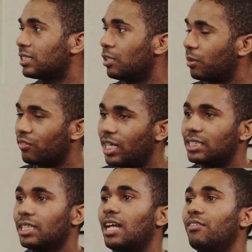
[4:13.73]
So it provides
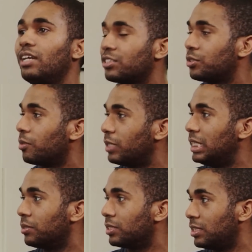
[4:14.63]
a lot of extra
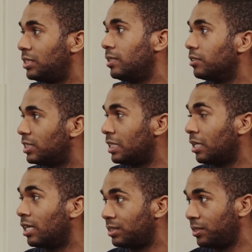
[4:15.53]
resources to those st
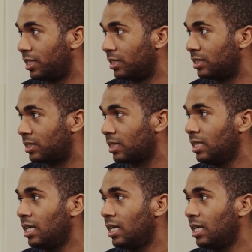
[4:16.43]
uh, students